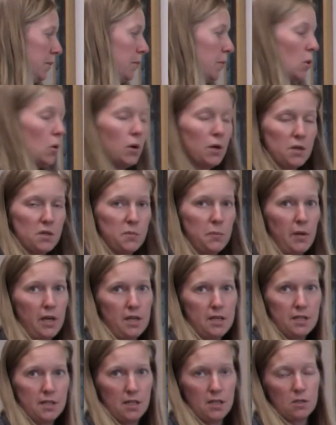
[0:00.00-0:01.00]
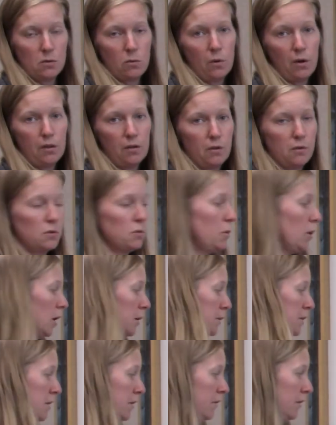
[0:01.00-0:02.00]
pore spaces where those
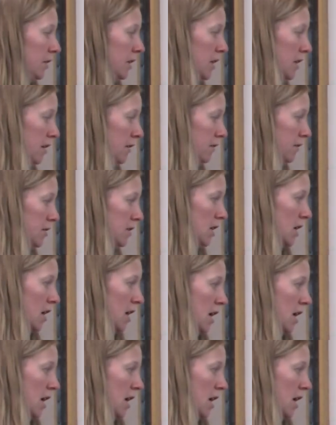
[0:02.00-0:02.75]
worms have lived,